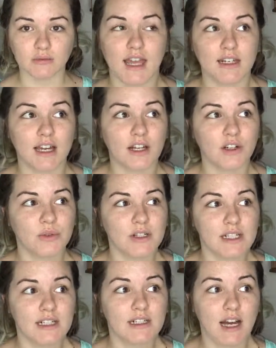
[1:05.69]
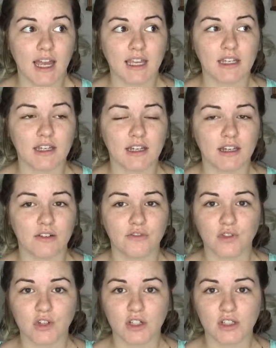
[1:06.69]
And I don't really like
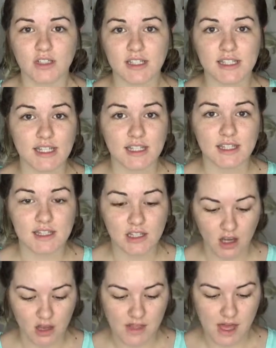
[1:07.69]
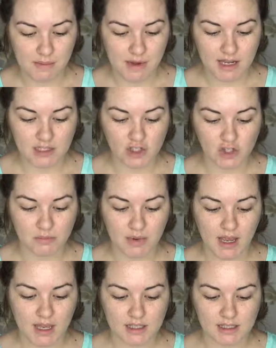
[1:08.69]
floral scents all that much,
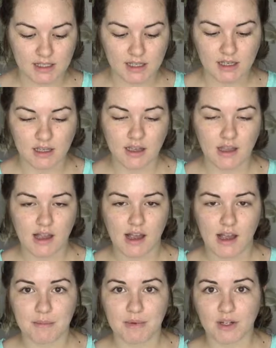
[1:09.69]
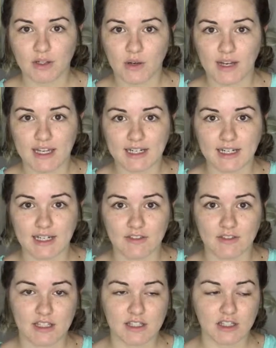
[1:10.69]
but I'm gonna go ahead and
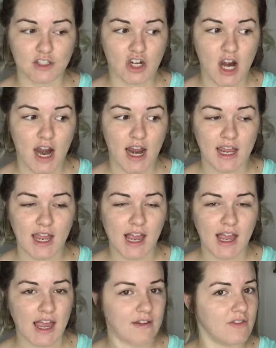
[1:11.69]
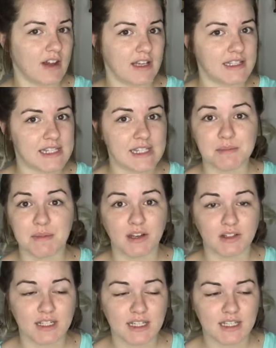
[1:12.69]
give this a try. I have not
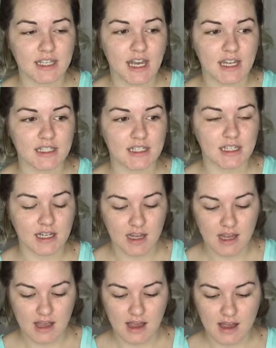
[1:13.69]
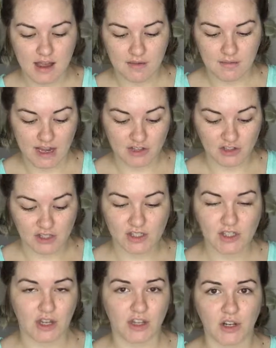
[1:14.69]
smelled it yet. I just
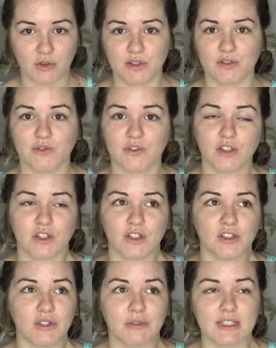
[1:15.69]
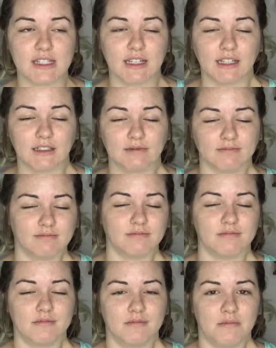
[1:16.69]
saw that it was floral and was like,
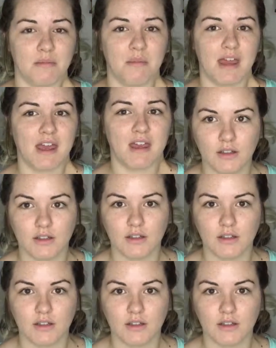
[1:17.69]
meh.